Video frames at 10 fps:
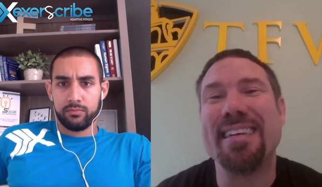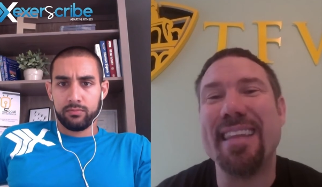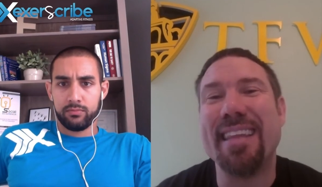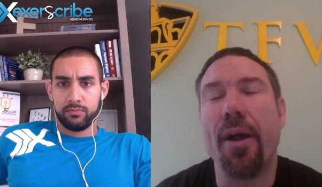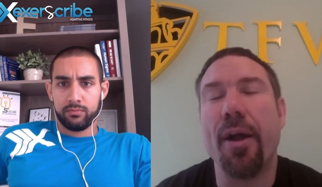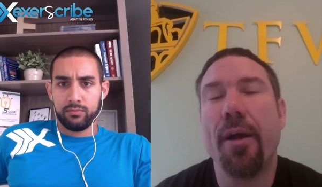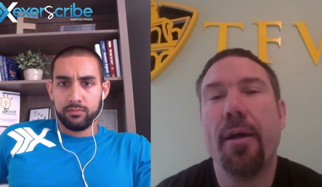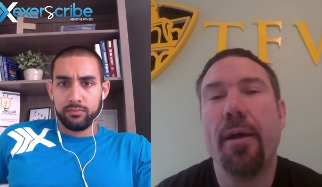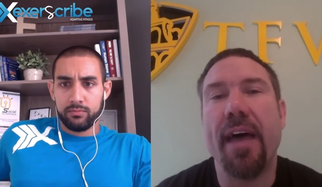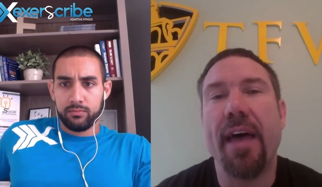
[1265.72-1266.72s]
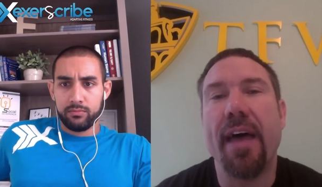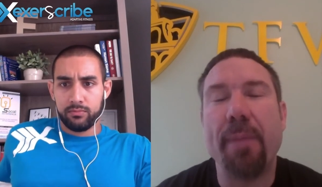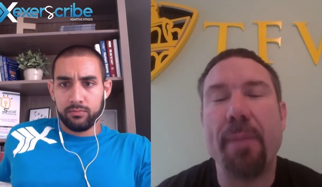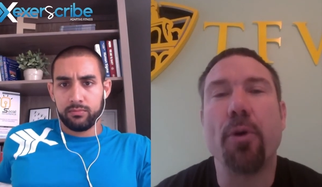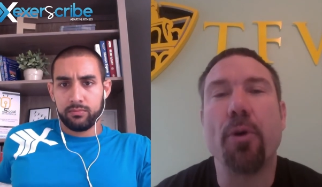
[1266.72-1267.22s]
Speaker 1: in there
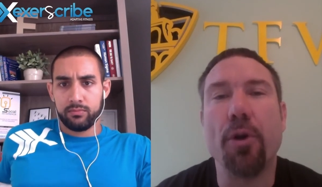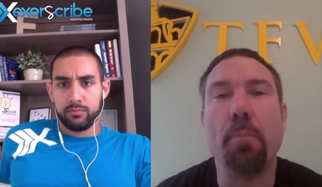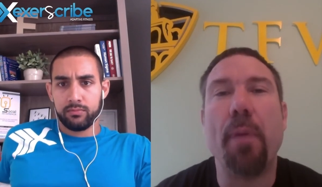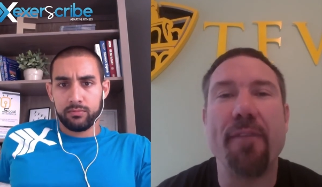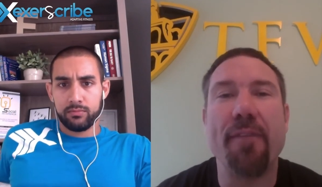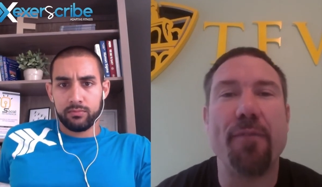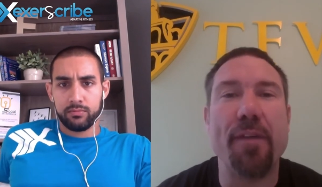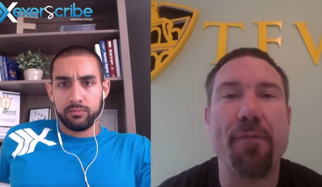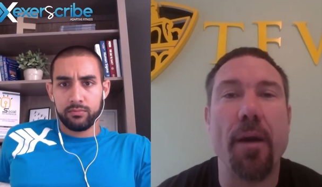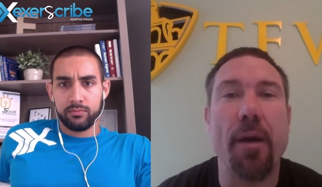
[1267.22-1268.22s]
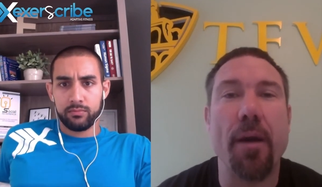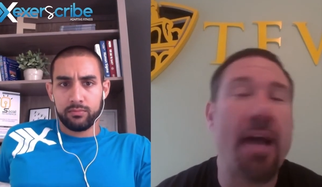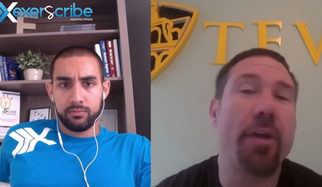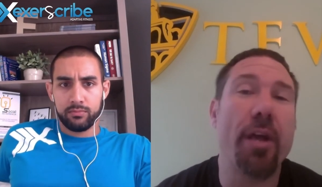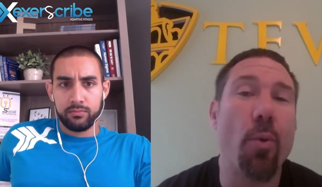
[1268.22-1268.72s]
that people could benefit from. I
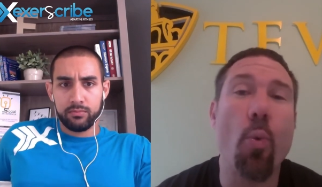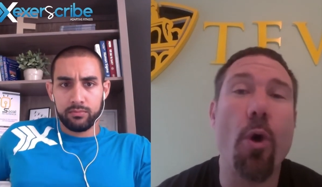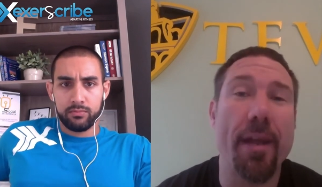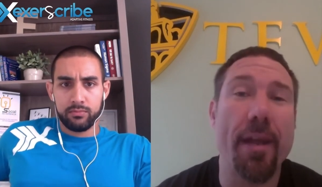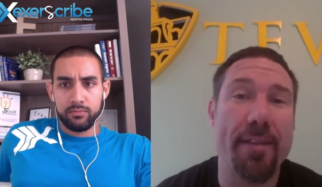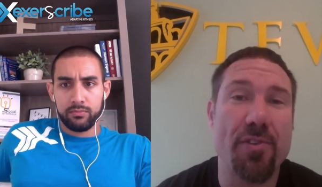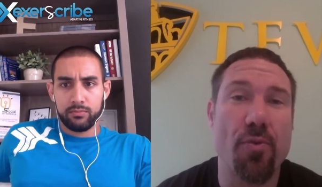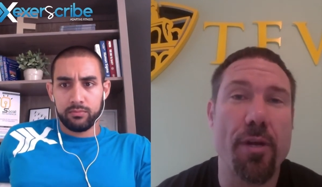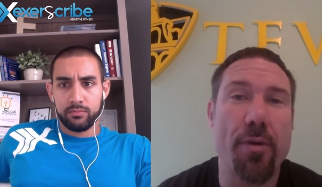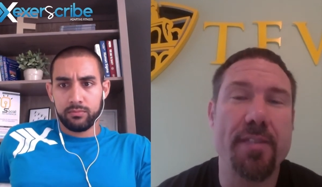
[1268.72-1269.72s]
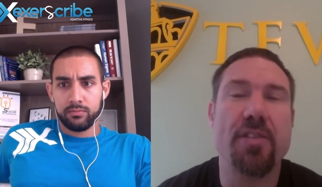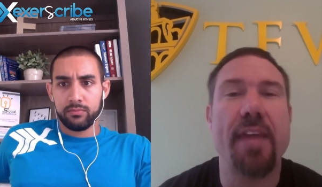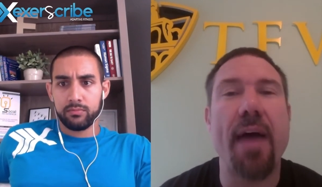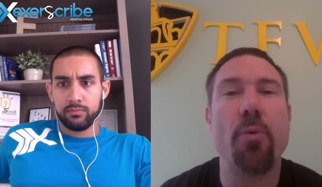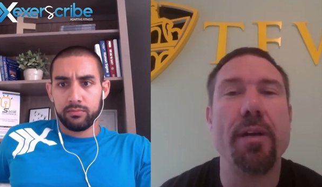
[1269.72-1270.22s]
don't care what industry you're in.
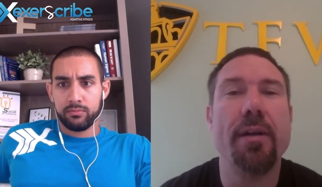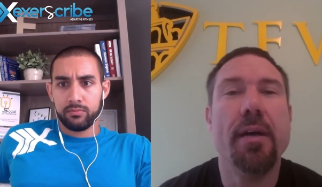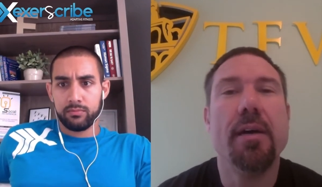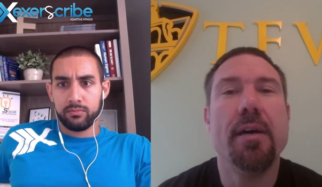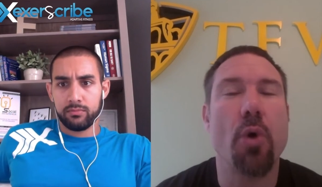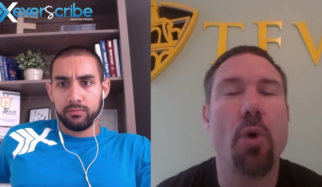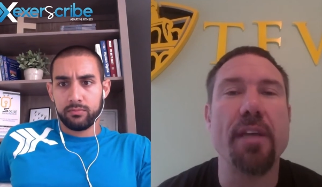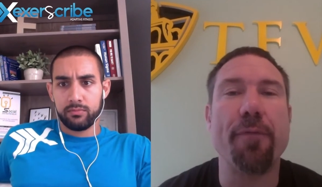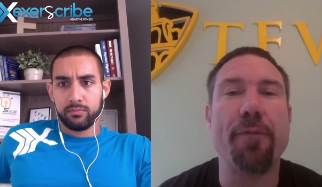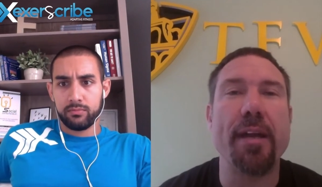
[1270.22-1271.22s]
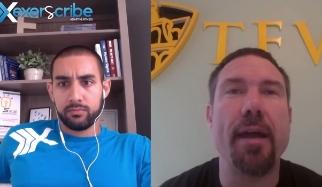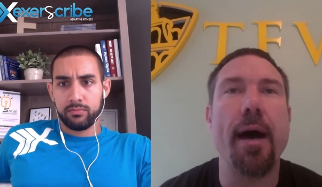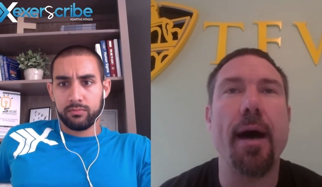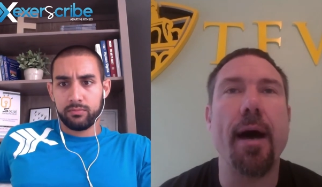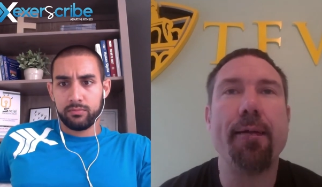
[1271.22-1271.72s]
So that one, total different
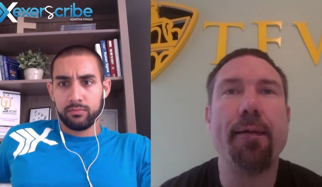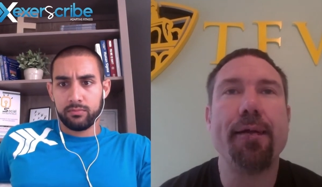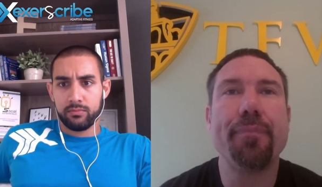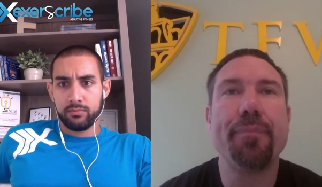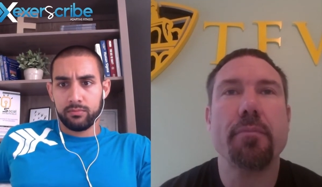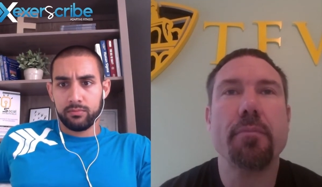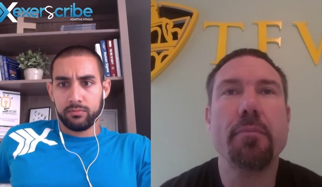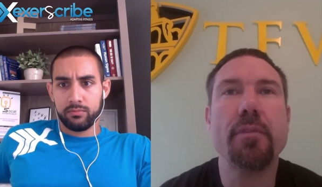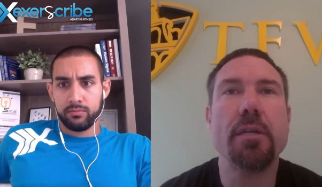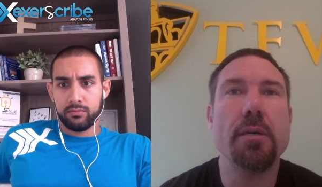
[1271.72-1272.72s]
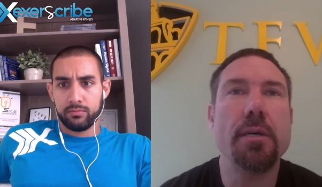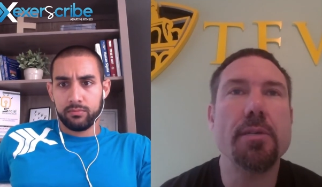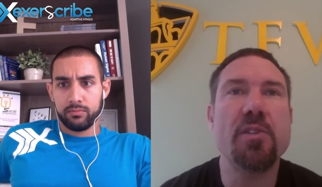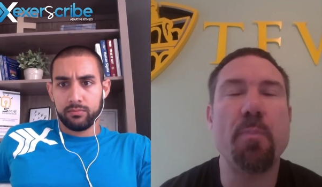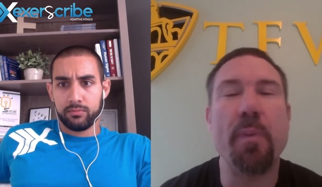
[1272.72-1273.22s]
uh, uh
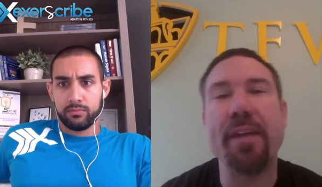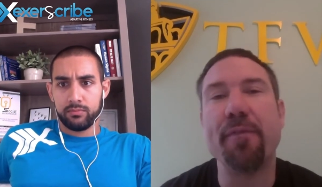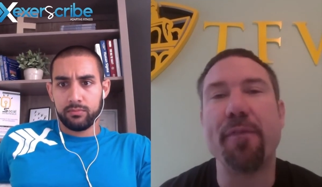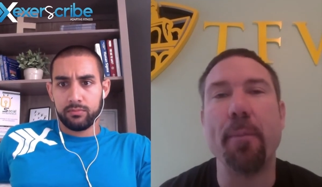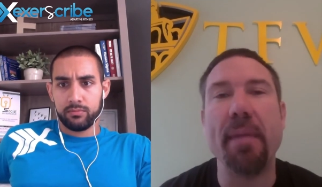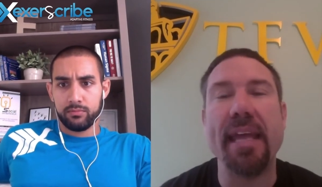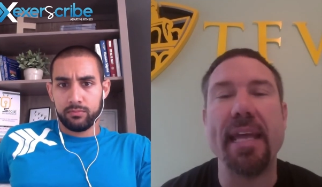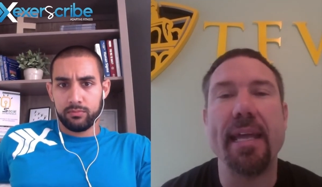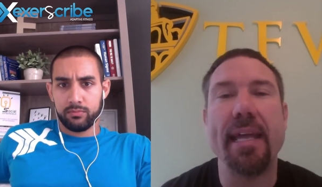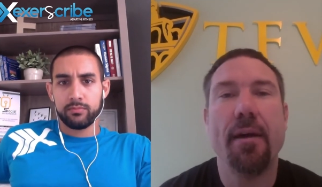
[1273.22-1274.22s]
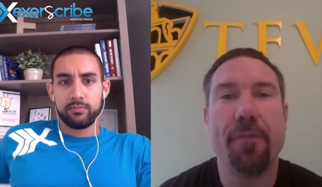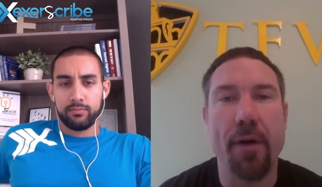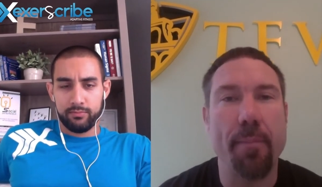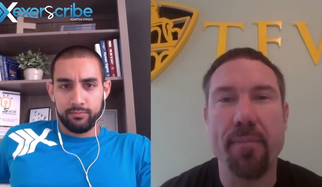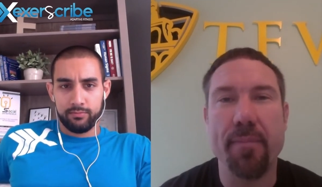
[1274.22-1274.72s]
spin for me
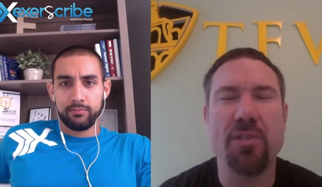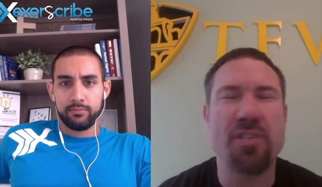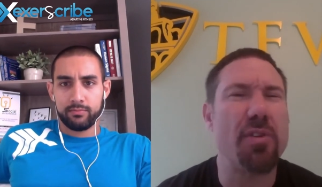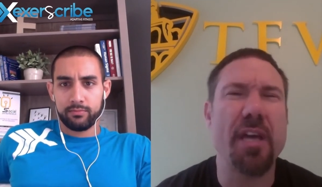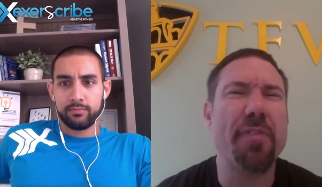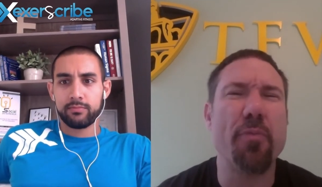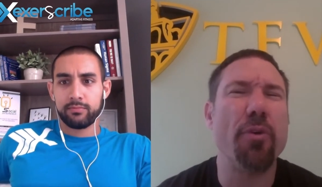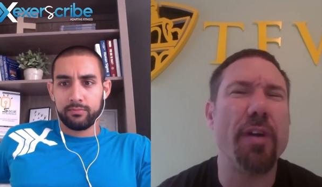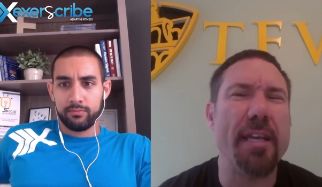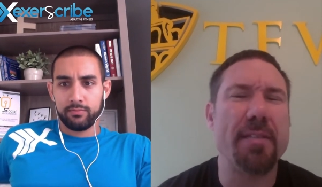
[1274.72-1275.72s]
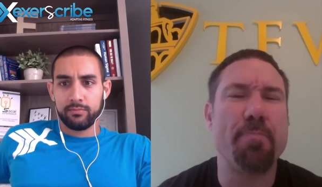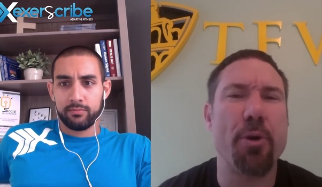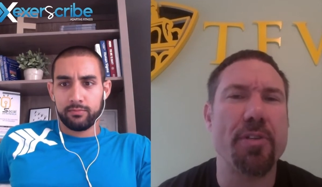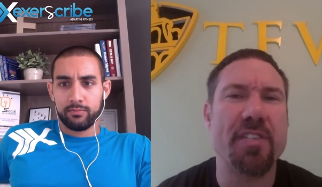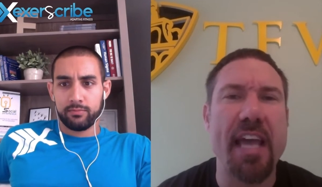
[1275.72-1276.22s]
from, you know, so there's nothing
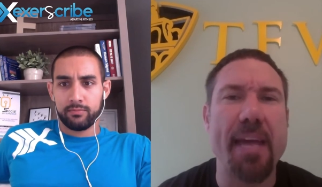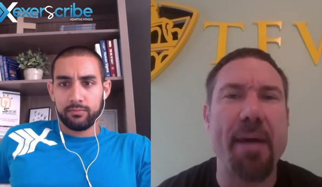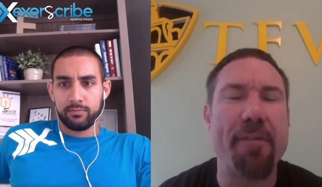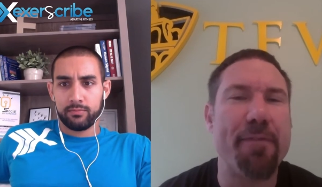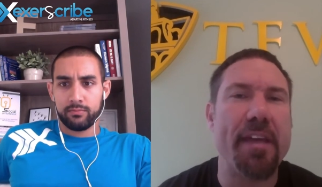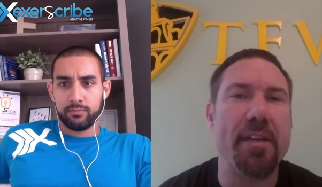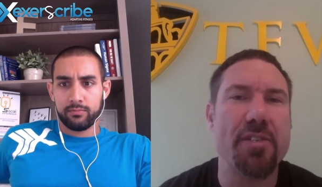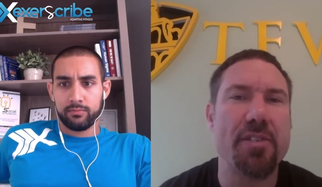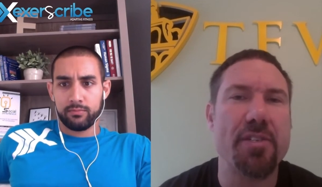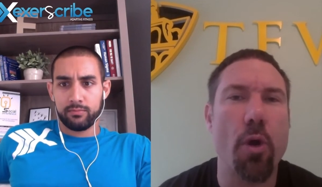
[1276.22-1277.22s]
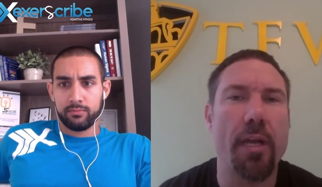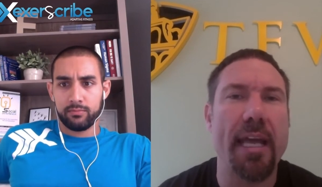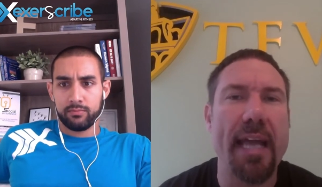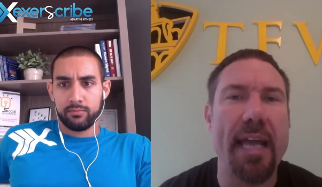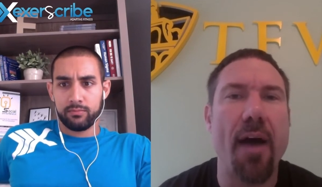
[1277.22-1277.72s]
really per se about fitness or
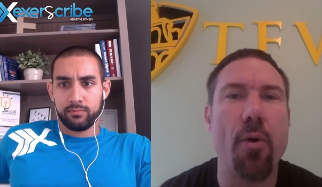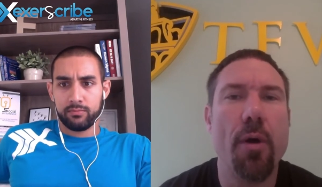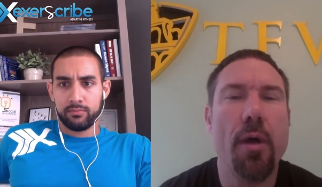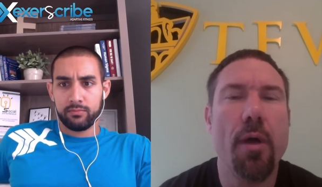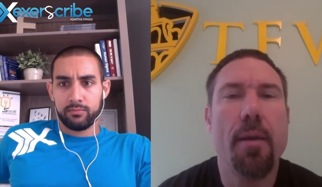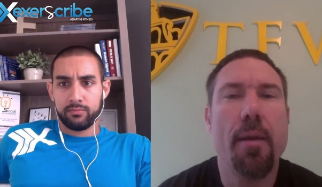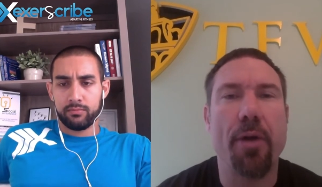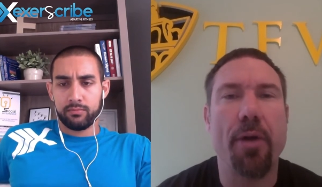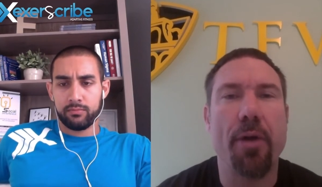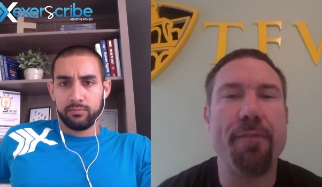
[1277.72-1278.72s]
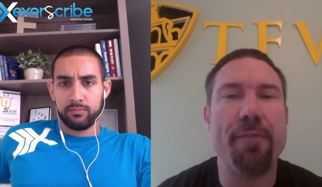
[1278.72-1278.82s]
working out, but it really